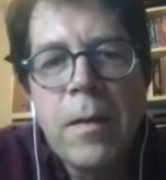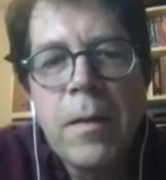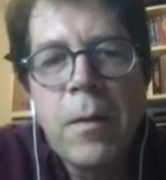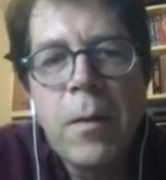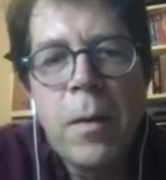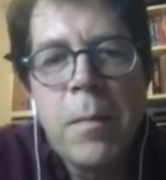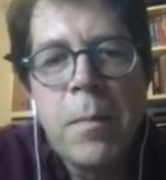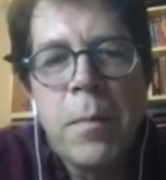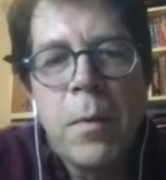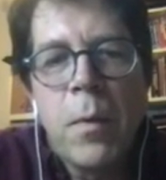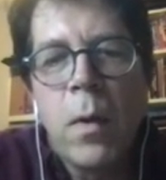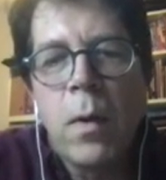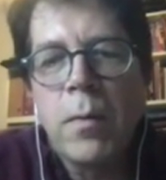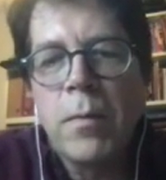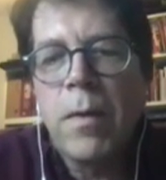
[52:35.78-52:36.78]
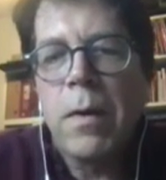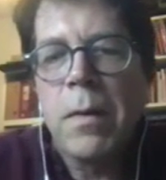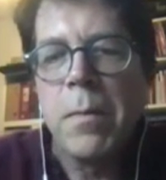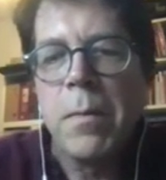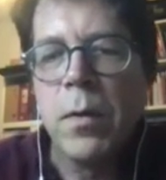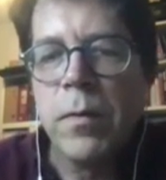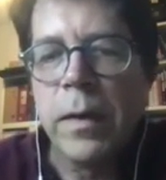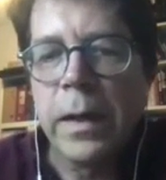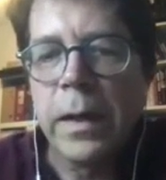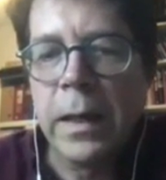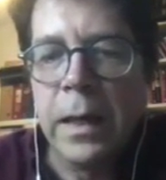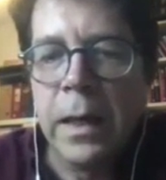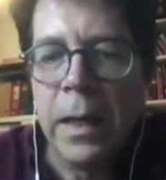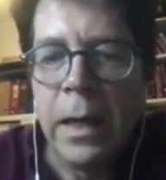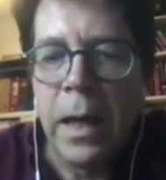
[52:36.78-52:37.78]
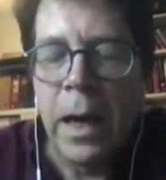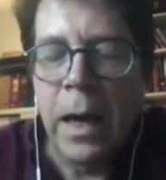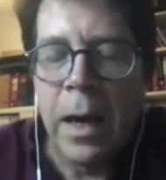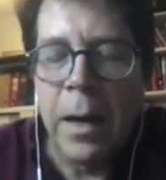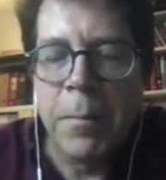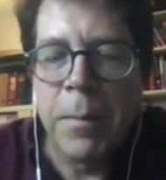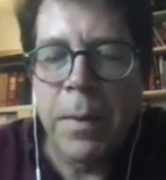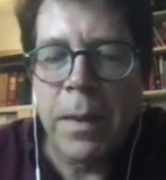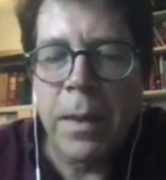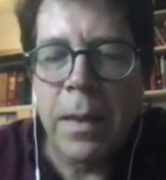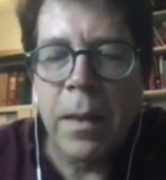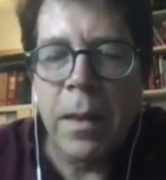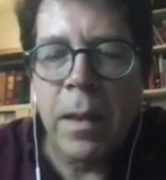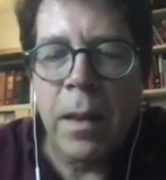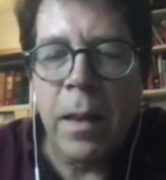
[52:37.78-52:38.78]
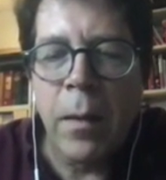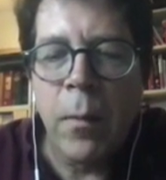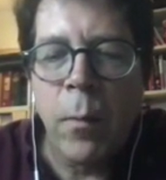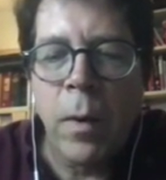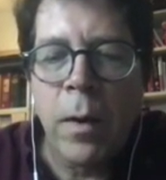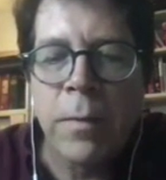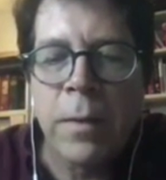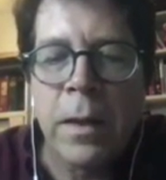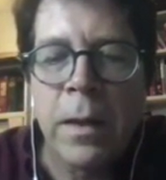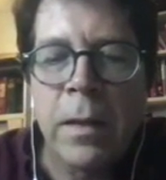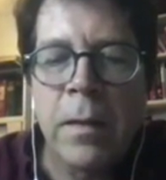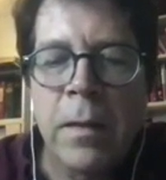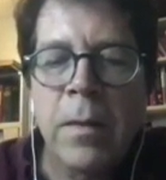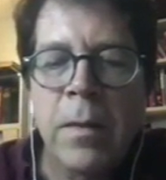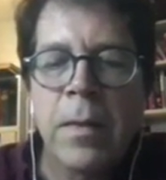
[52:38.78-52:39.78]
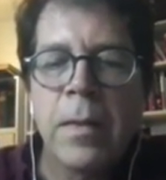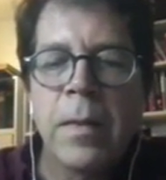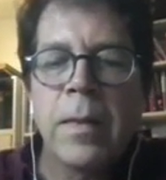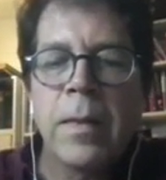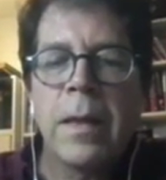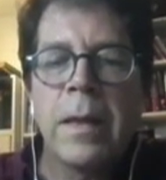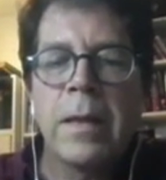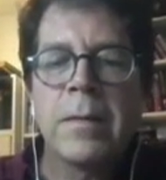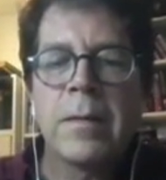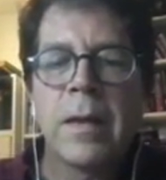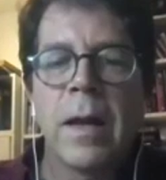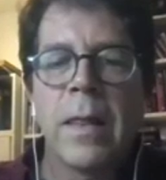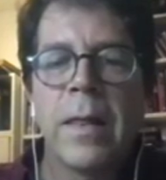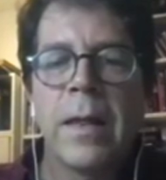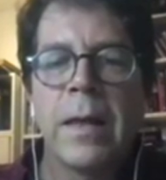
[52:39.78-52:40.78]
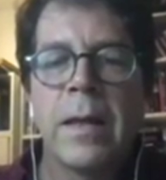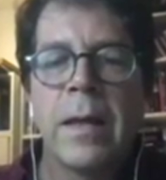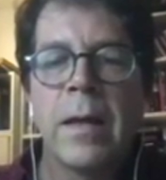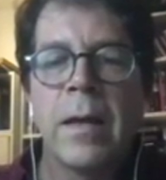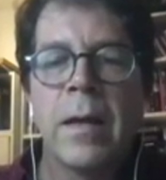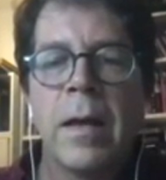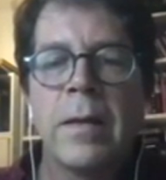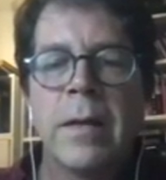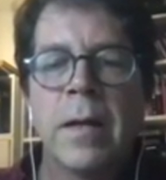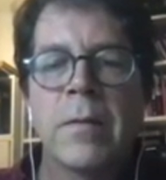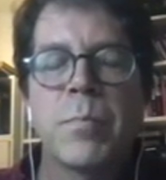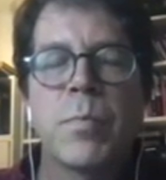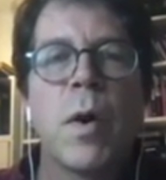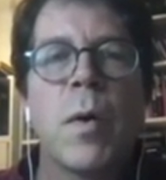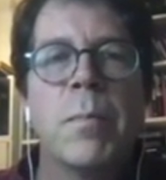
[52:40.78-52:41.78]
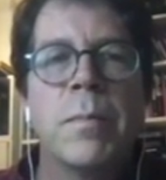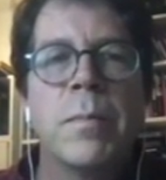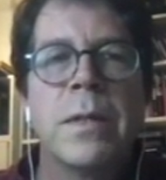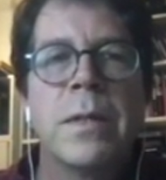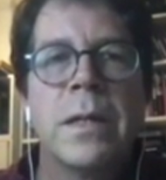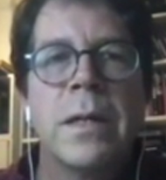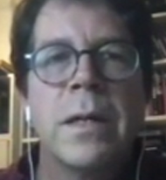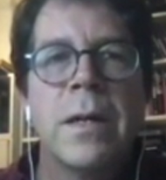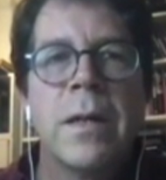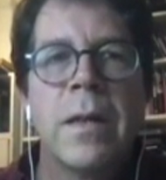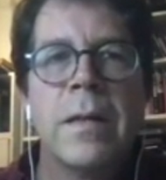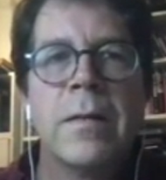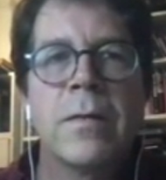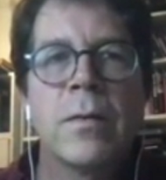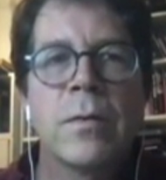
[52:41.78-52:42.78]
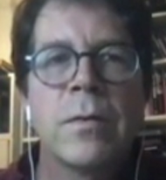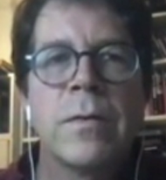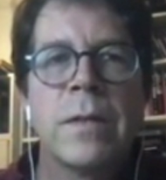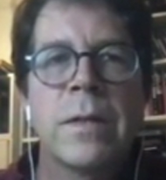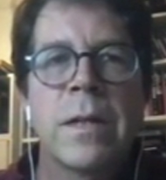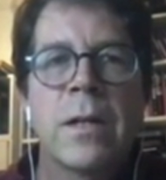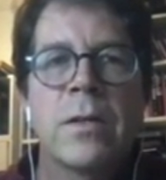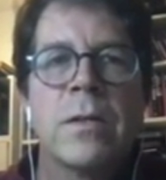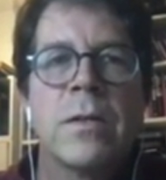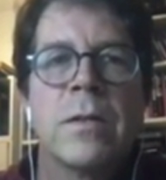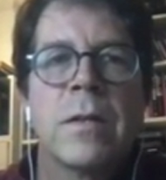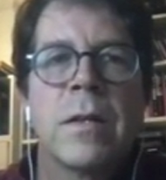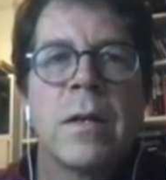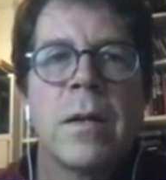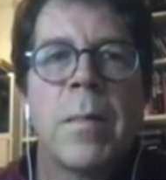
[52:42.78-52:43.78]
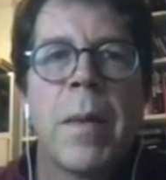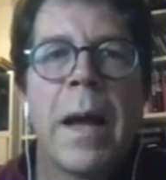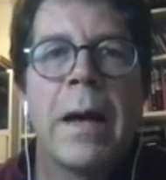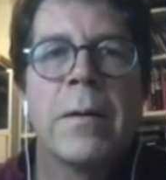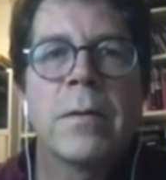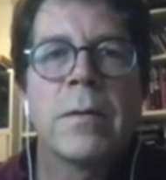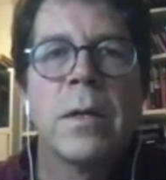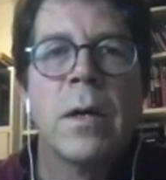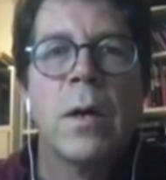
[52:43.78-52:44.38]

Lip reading: quite very moving. One of the things that I think it does prompt these sorts of discussions about